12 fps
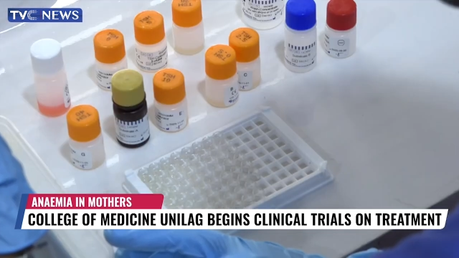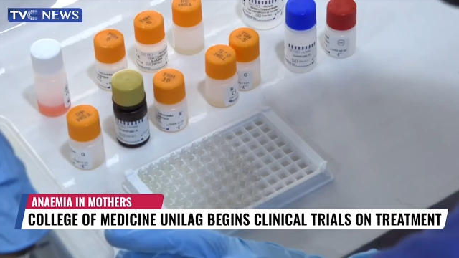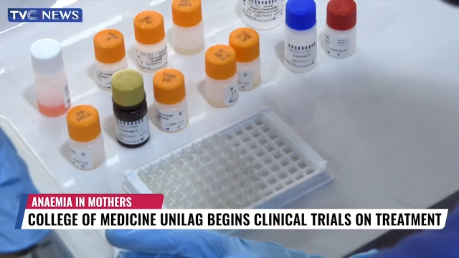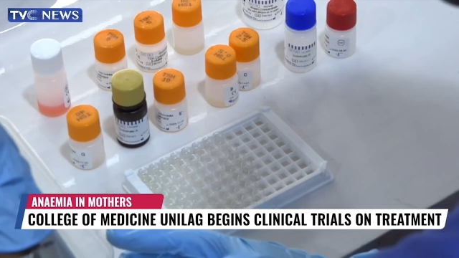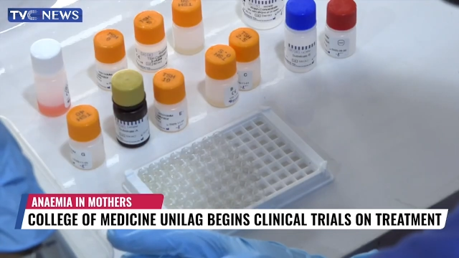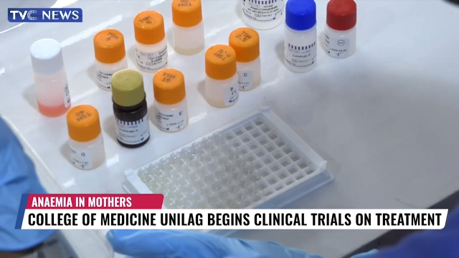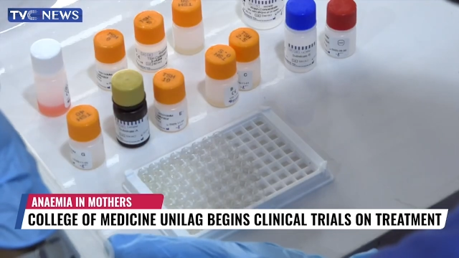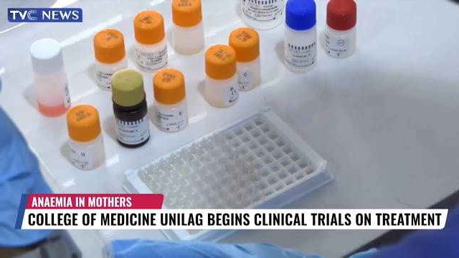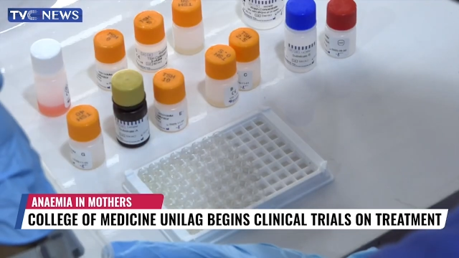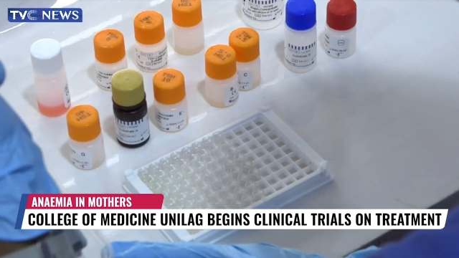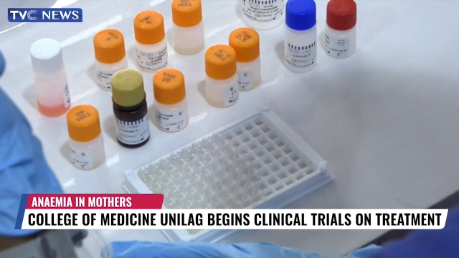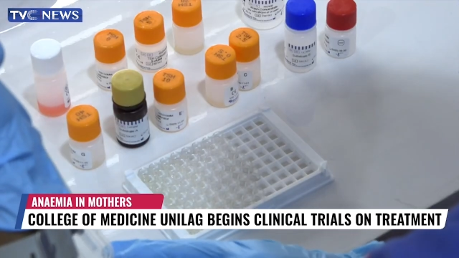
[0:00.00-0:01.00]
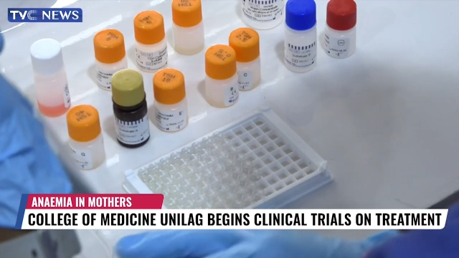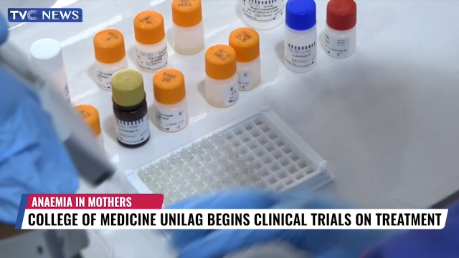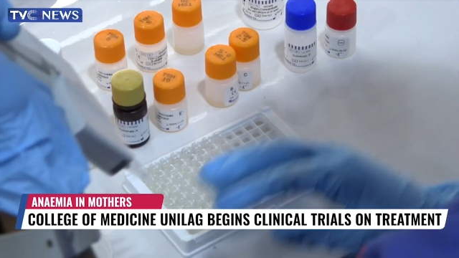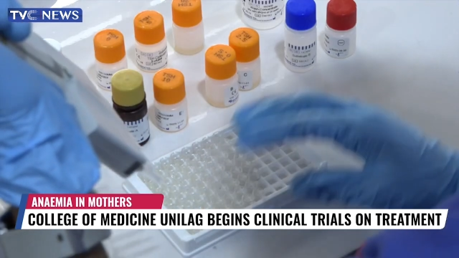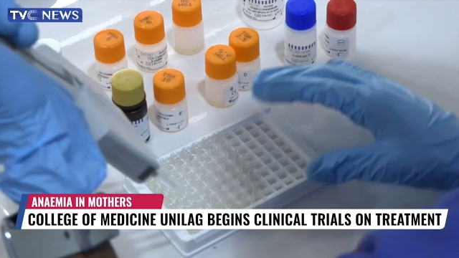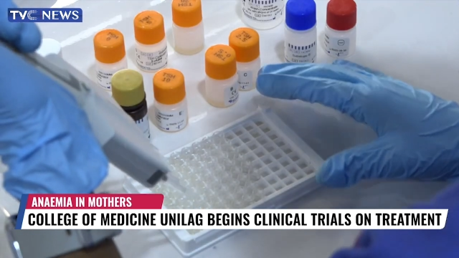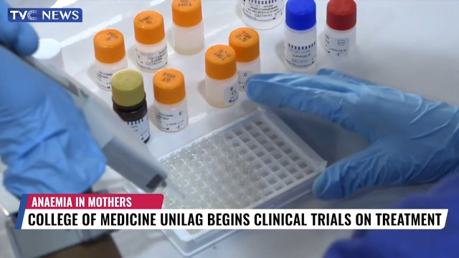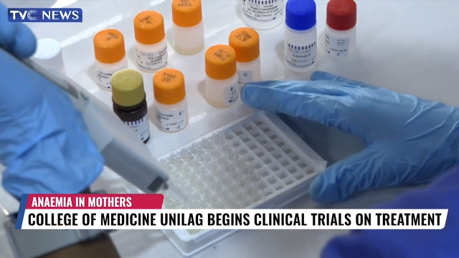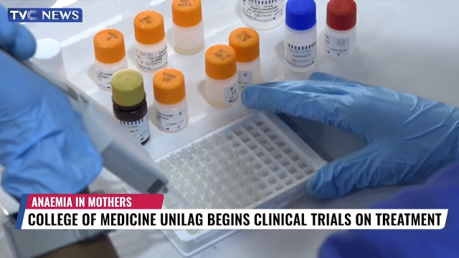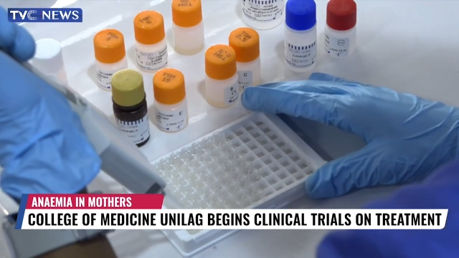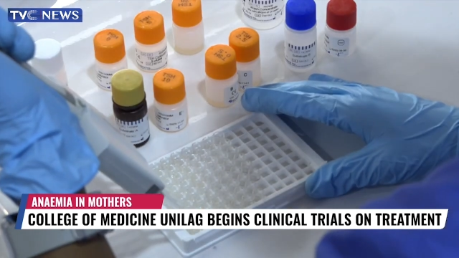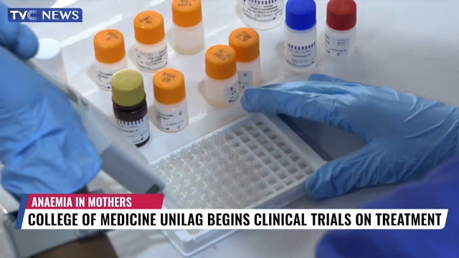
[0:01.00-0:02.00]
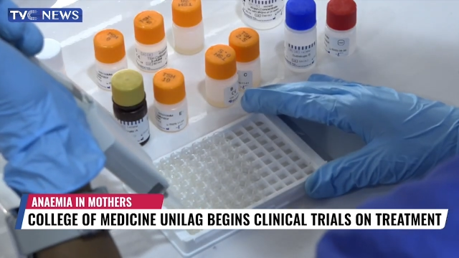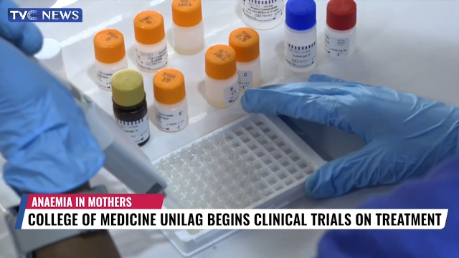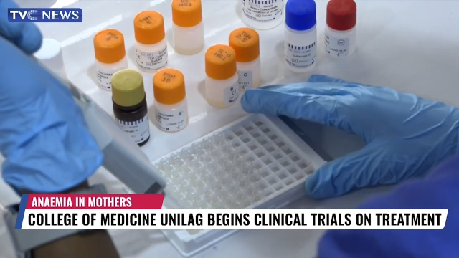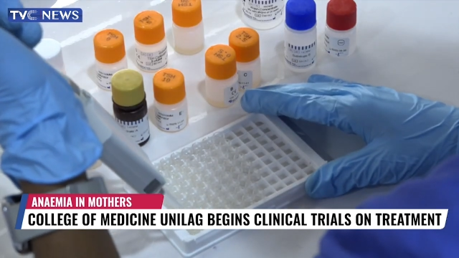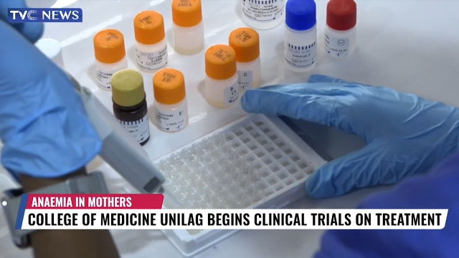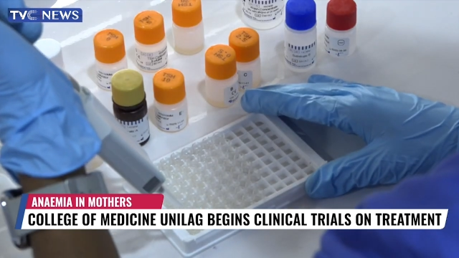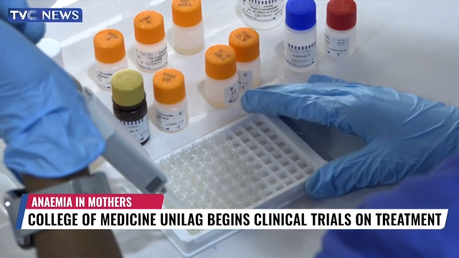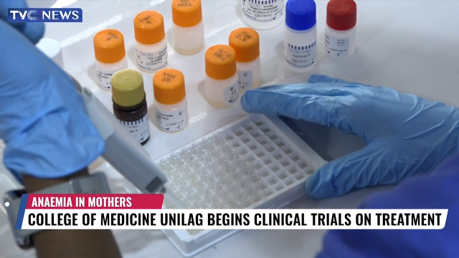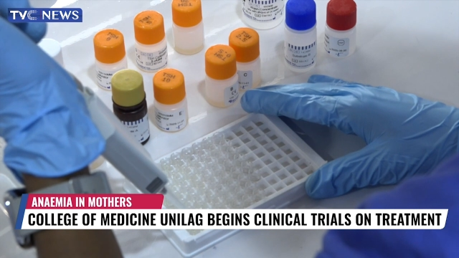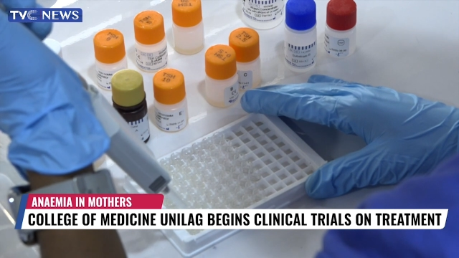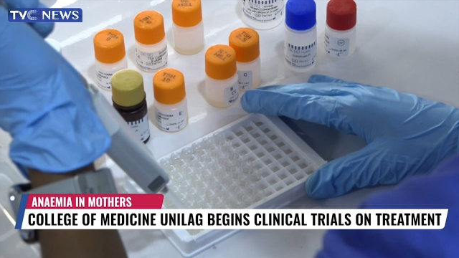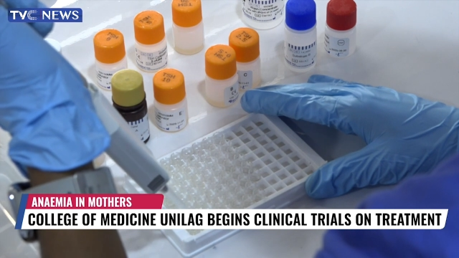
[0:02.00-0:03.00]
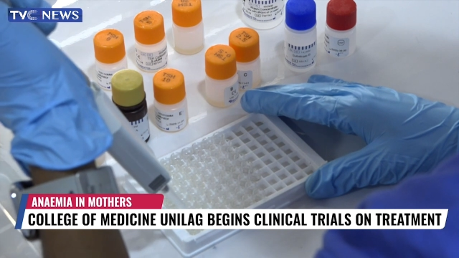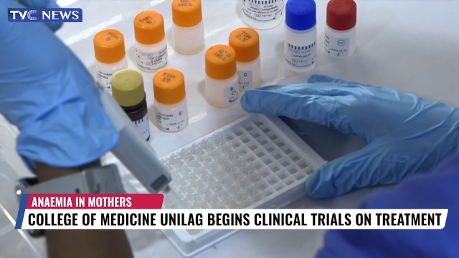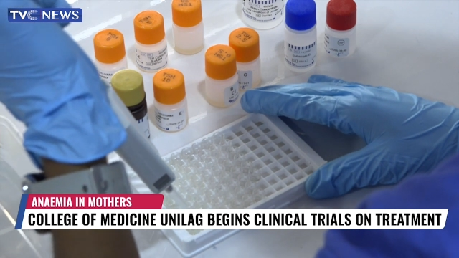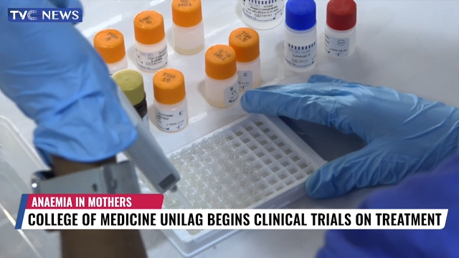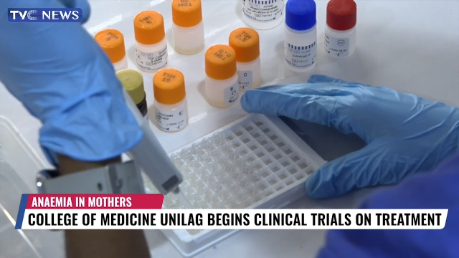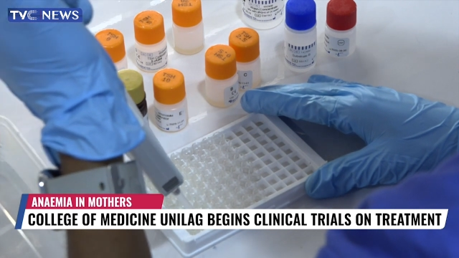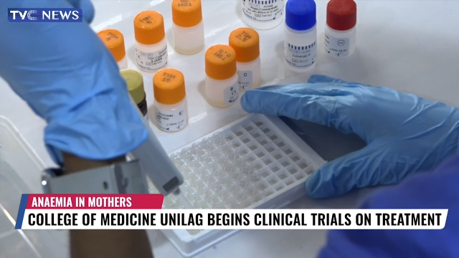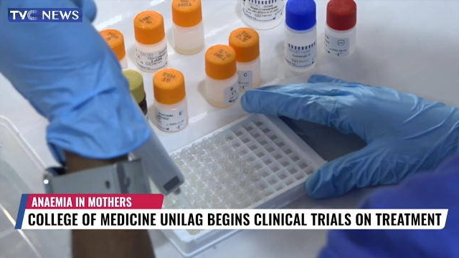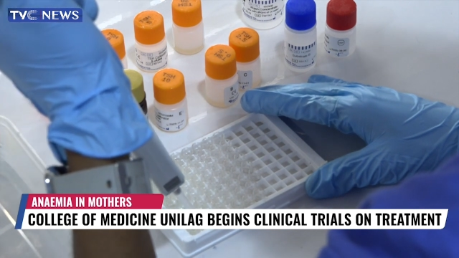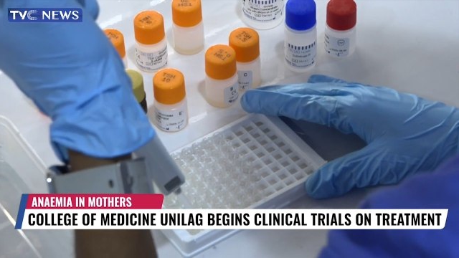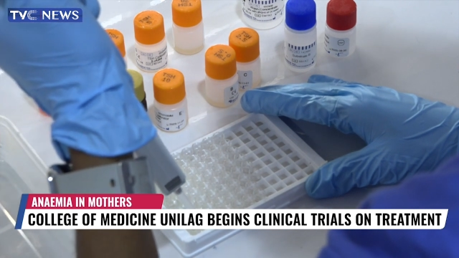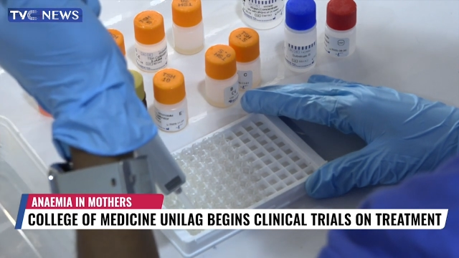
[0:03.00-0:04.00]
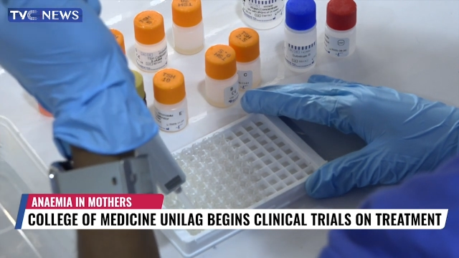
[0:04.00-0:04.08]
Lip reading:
No face is visible, so there are no lips to read.